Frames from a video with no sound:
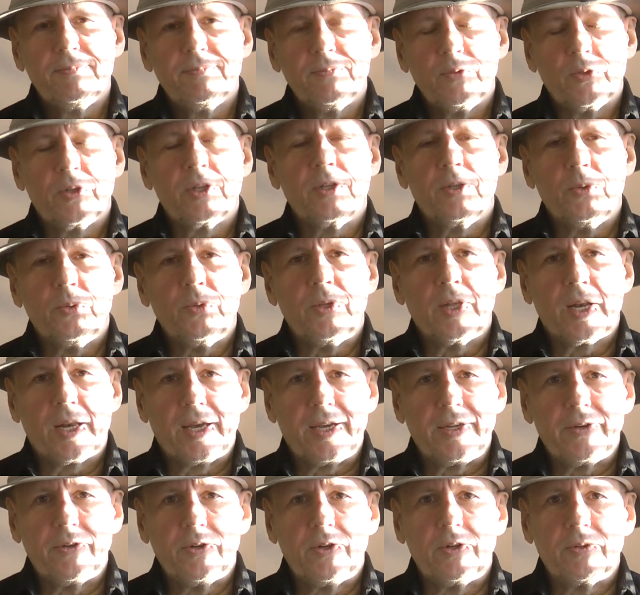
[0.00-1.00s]
You can do that
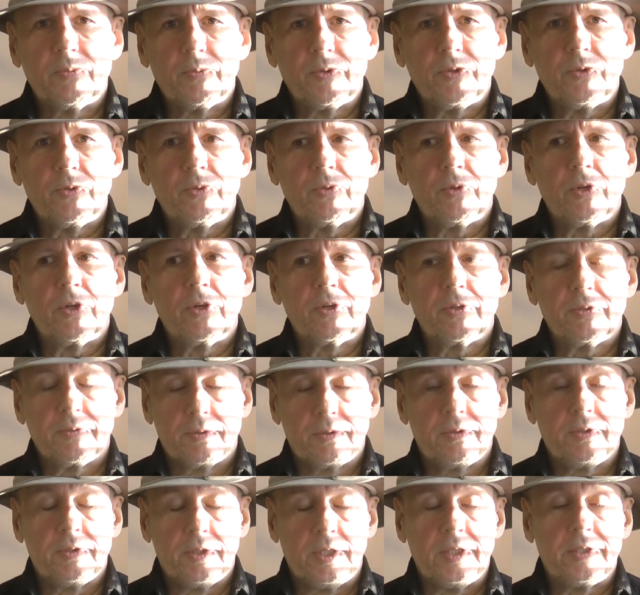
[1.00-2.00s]
later on when you
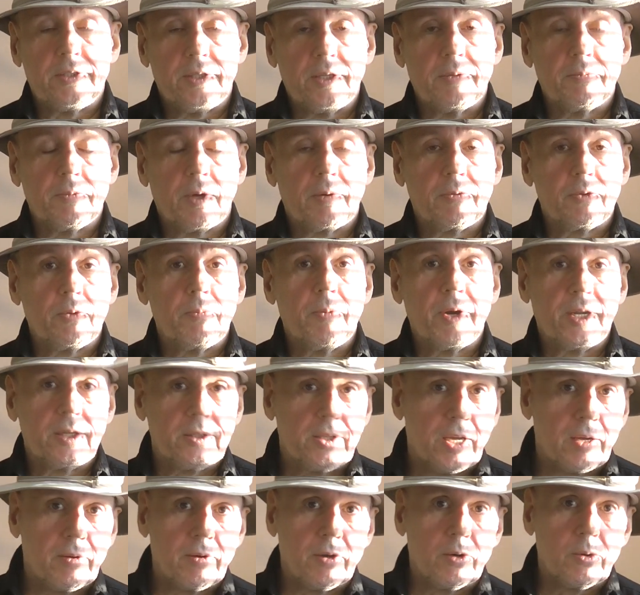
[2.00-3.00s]
teach them how to break
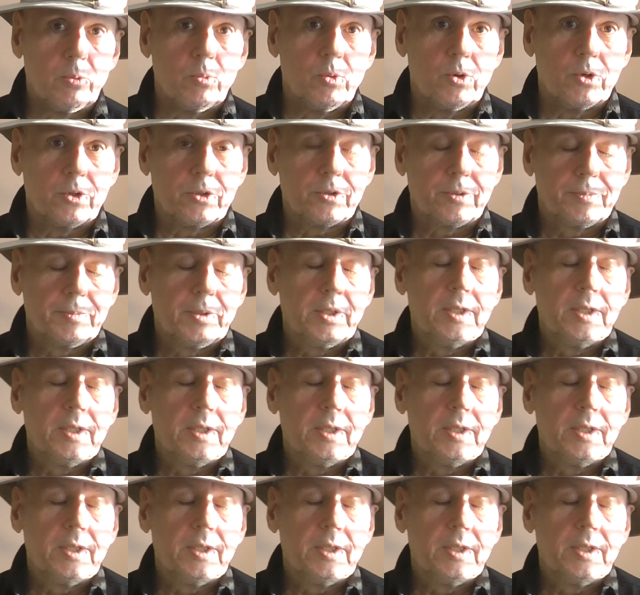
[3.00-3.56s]
down long words.